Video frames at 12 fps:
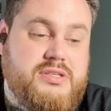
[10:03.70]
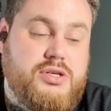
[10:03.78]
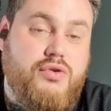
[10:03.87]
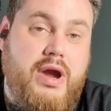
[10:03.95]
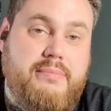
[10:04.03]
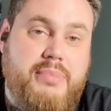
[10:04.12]
is a
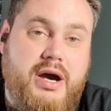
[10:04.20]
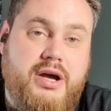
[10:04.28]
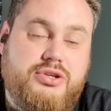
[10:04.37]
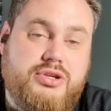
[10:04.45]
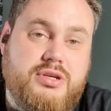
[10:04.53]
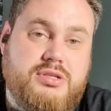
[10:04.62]
great
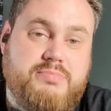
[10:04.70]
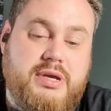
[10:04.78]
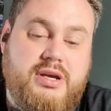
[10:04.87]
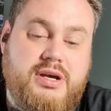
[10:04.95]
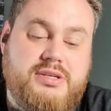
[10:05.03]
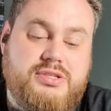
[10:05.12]
purchase
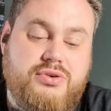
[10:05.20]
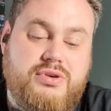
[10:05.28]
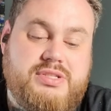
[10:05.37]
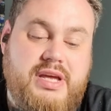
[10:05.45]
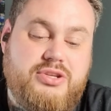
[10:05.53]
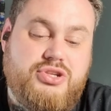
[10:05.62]
because you're
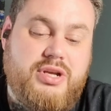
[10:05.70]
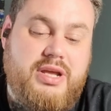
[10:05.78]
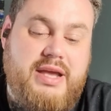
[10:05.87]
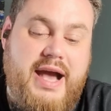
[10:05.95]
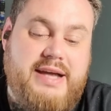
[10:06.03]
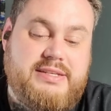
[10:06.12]

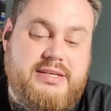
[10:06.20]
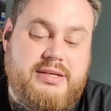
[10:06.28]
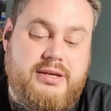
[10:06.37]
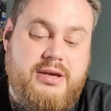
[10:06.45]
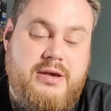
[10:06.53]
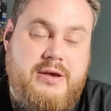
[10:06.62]
essentially
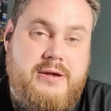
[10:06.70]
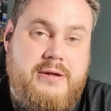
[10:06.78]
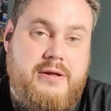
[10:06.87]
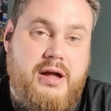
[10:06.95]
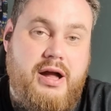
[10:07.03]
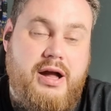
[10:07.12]
adding
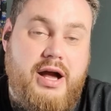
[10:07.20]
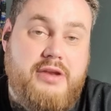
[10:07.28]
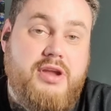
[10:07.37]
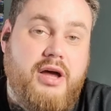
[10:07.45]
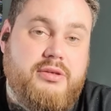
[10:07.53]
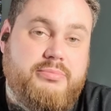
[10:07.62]

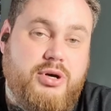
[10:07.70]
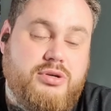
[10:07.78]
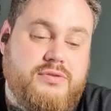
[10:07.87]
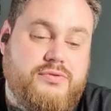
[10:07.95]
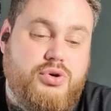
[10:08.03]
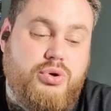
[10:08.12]
another
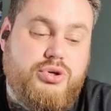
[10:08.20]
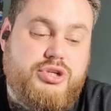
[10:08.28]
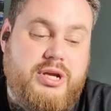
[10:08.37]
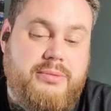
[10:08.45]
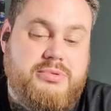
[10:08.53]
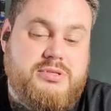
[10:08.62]
box of core
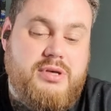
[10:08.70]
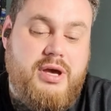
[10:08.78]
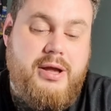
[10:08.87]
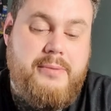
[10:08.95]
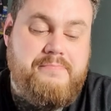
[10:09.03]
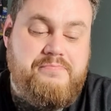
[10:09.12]
ships,
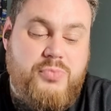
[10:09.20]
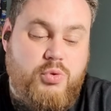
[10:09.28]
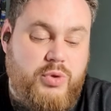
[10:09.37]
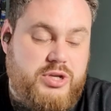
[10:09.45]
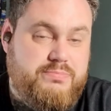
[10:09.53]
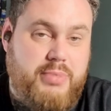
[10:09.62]

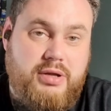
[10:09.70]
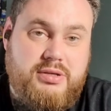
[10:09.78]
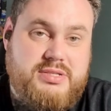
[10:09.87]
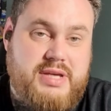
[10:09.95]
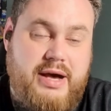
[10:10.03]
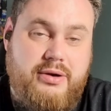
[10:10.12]
which
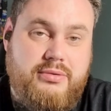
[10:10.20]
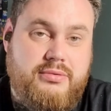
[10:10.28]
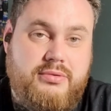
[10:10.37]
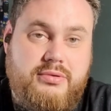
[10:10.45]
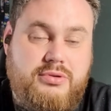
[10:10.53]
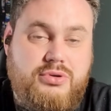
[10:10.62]
bulks out
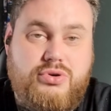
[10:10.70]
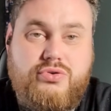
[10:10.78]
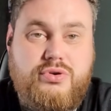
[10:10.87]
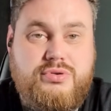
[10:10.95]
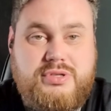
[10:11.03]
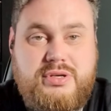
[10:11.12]
your
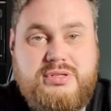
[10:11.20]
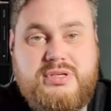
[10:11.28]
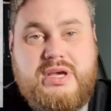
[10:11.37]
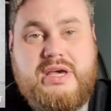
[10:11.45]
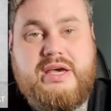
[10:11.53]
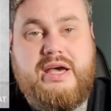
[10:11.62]

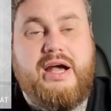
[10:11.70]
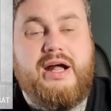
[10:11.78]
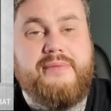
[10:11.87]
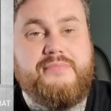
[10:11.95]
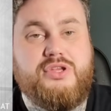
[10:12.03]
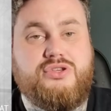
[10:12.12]
cruisers.
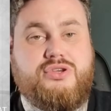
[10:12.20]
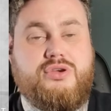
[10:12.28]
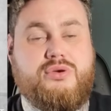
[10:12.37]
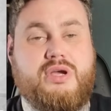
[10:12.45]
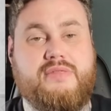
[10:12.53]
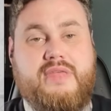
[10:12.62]

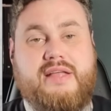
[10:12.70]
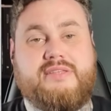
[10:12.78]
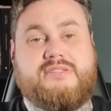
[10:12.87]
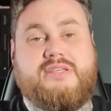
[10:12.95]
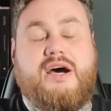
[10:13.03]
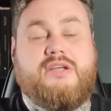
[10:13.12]
You can
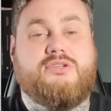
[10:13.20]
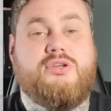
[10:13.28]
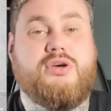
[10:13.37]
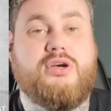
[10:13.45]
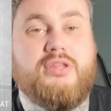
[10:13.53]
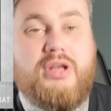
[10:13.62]
then start to
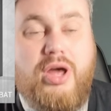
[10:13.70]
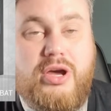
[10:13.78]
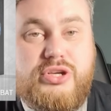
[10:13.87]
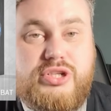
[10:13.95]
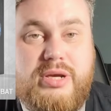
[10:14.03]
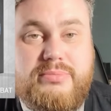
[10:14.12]
look at the
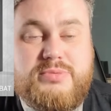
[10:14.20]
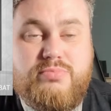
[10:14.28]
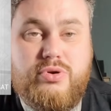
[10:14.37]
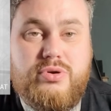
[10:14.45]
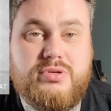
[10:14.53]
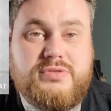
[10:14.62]
light ship
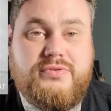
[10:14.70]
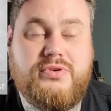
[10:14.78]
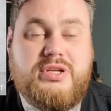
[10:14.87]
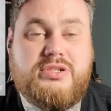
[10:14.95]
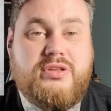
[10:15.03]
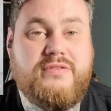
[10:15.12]
sprues
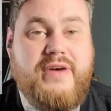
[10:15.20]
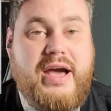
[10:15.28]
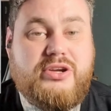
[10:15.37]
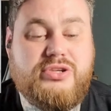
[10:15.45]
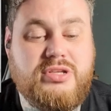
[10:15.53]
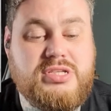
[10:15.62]
for each of the
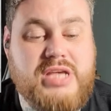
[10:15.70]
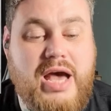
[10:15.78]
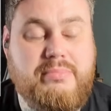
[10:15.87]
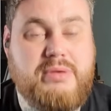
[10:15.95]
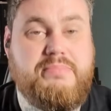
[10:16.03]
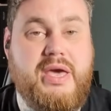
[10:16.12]
factions
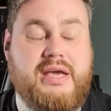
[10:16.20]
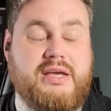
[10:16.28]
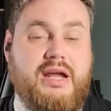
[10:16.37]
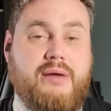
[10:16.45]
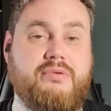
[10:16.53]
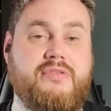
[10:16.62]
and be
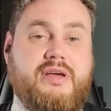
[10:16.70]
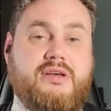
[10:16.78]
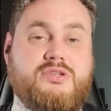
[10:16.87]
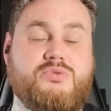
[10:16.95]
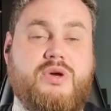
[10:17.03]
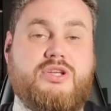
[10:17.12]
picking up
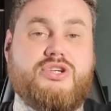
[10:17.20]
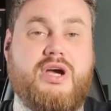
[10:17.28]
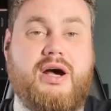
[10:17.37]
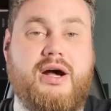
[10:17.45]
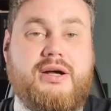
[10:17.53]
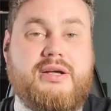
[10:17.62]
things which
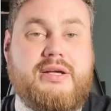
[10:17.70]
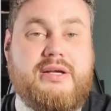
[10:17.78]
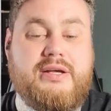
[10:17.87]
are,